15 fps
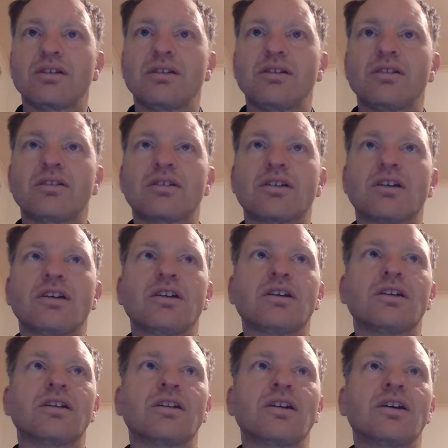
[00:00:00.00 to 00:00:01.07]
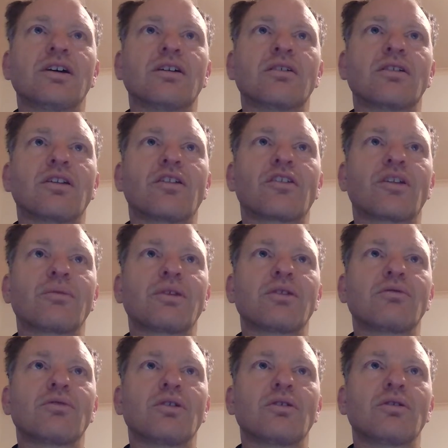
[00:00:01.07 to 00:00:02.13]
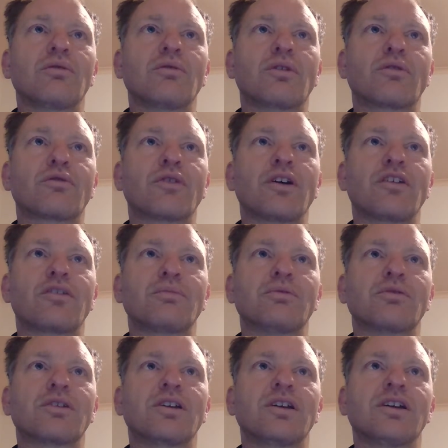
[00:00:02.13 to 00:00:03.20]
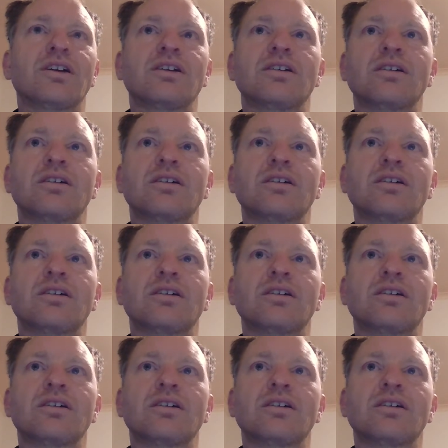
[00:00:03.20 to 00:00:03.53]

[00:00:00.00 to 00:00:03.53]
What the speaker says: Okay, now there's something wrong with Facebook here.